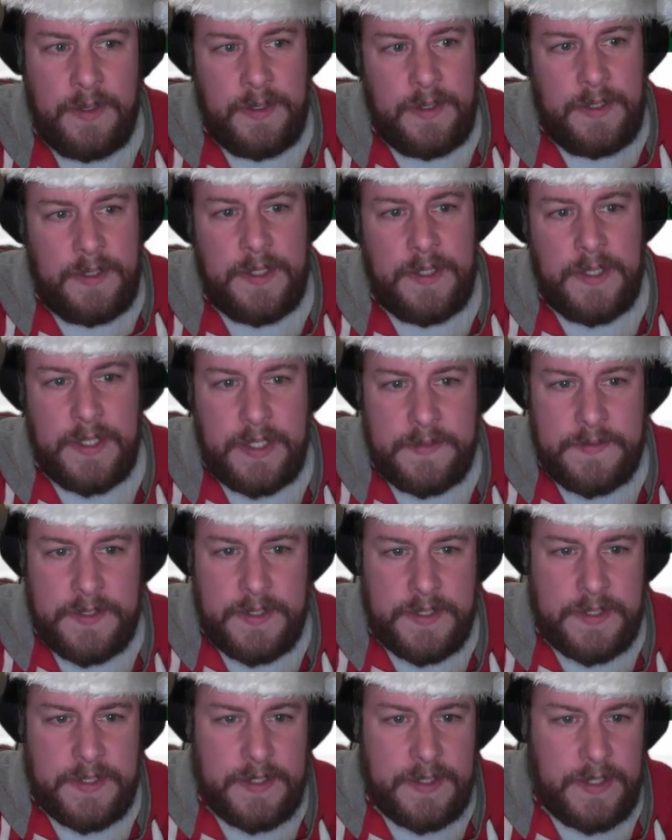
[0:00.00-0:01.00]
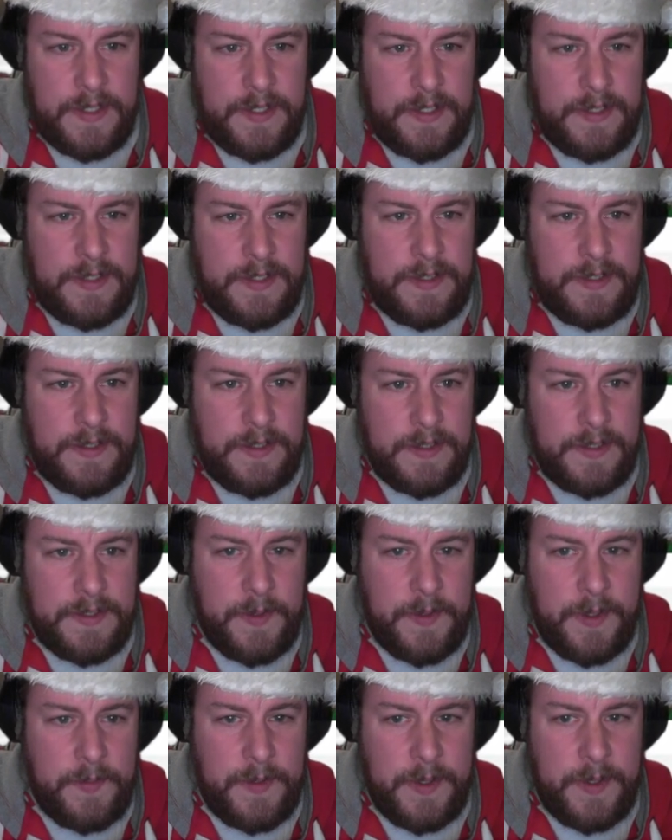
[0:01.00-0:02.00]
That gives us the
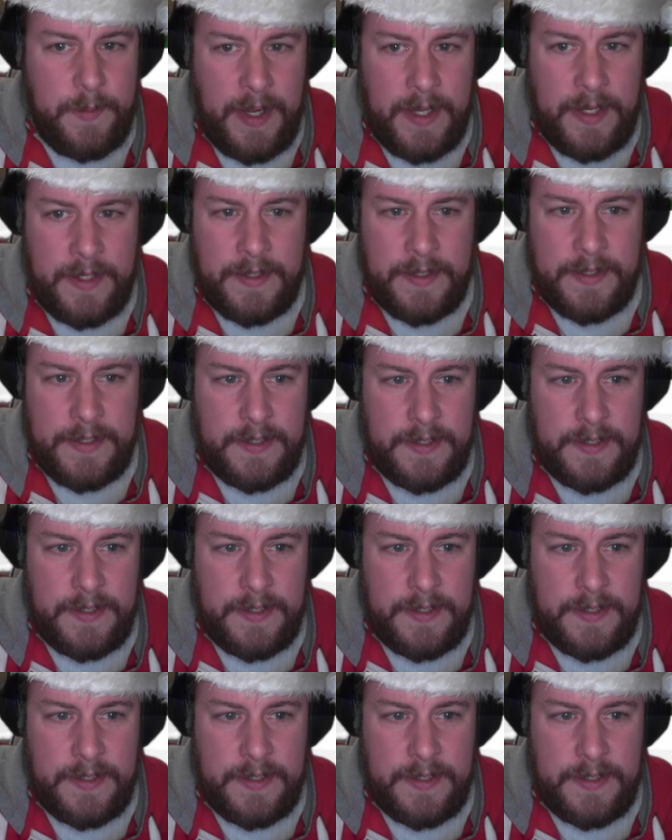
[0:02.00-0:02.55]
top command.